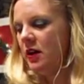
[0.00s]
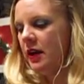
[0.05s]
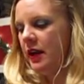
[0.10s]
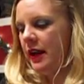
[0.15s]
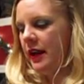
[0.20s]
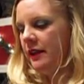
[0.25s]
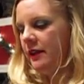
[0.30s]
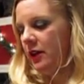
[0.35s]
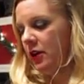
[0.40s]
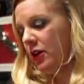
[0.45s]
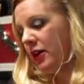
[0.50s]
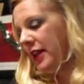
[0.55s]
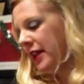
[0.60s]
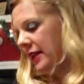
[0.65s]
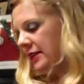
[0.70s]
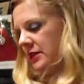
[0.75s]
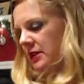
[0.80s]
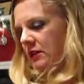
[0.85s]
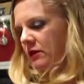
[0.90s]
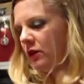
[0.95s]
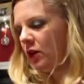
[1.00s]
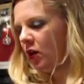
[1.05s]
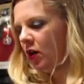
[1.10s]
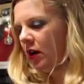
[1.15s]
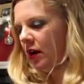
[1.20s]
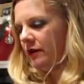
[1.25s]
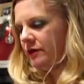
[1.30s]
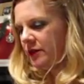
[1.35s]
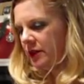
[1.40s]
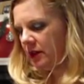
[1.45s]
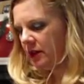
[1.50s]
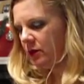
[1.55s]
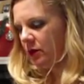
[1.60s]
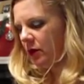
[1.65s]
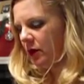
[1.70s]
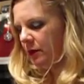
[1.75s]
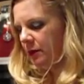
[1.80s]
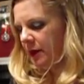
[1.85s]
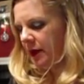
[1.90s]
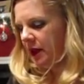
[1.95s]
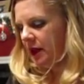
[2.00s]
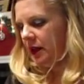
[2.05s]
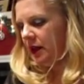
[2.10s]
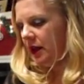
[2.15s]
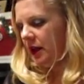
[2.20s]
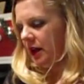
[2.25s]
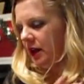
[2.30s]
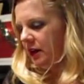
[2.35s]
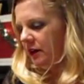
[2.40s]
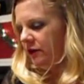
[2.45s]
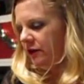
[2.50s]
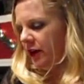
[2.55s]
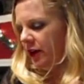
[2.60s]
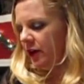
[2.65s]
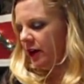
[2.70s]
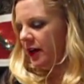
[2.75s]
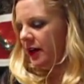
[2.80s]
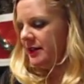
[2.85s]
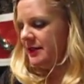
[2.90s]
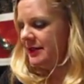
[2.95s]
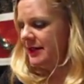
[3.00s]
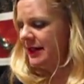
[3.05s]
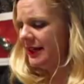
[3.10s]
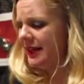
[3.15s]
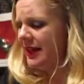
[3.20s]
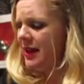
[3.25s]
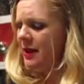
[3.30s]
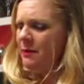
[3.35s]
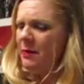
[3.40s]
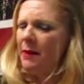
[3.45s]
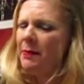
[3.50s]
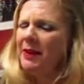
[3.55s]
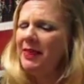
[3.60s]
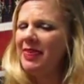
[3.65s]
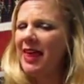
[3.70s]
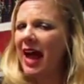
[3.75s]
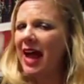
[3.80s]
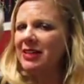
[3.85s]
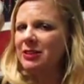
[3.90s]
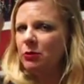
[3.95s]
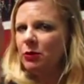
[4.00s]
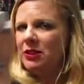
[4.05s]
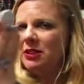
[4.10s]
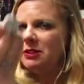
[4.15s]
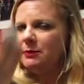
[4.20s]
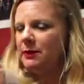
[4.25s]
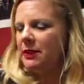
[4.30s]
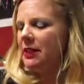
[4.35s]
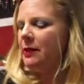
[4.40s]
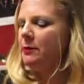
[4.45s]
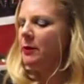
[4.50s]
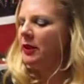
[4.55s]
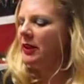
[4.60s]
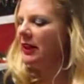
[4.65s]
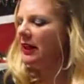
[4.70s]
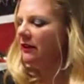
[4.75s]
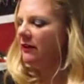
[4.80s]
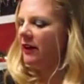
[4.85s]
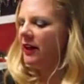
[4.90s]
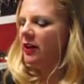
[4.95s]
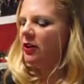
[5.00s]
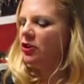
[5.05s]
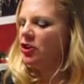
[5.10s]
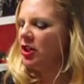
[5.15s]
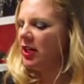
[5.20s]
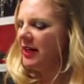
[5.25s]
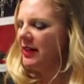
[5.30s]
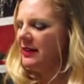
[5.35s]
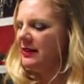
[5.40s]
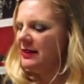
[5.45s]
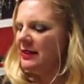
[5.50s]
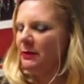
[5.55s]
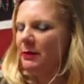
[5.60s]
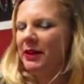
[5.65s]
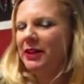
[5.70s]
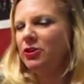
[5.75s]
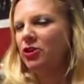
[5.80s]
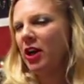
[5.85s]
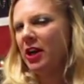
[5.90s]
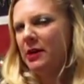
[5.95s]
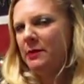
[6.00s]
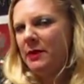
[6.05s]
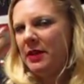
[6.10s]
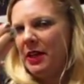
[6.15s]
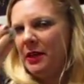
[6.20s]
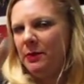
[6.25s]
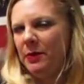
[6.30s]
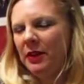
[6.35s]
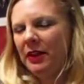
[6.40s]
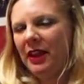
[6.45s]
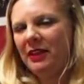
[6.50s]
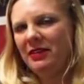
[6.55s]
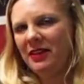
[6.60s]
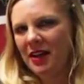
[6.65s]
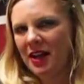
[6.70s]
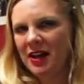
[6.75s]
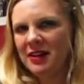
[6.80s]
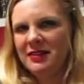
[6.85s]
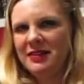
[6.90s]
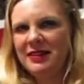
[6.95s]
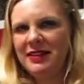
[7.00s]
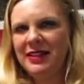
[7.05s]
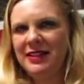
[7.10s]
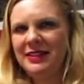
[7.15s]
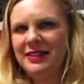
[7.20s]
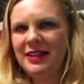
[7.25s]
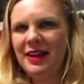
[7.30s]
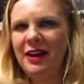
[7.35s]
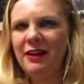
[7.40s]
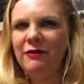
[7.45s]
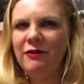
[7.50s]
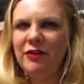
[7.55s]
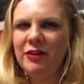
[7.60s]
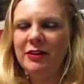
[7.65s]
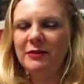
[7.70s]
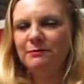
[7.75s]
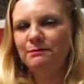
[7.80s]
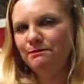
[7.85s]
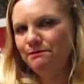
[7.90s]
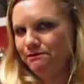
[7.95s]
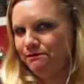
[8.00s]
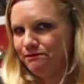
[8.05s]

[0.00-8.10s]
and there are kids involved, there will be fair custody. Maybe that's what this manipulative energy is. Somebody trying to manipulate the custody stuff and,